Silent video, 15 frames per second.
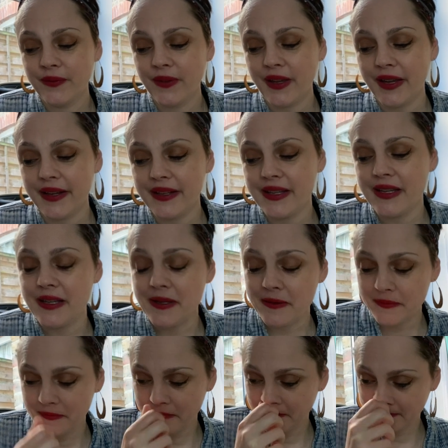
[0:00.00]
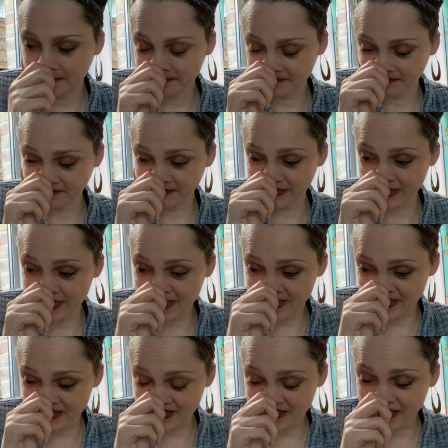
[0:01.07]
any
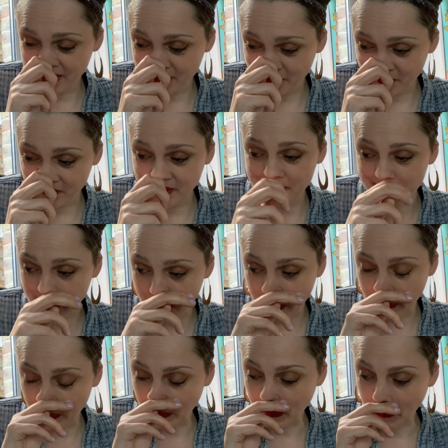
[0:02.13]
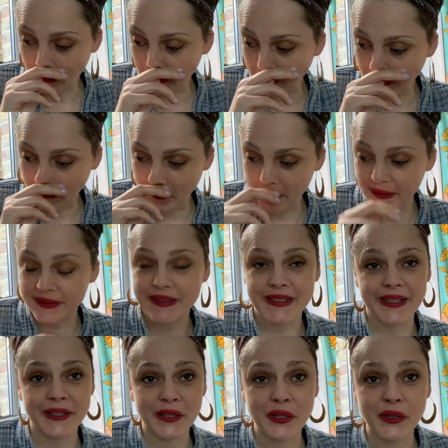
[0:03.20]
decent tarot reader can
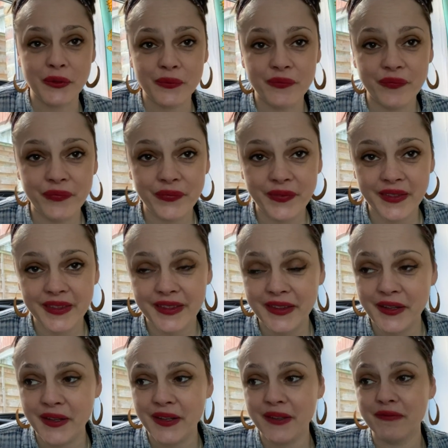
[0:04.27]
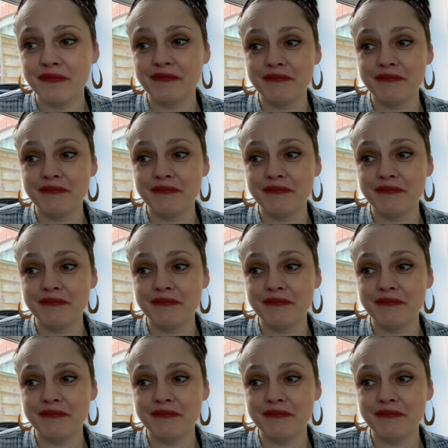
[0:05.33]
tell you that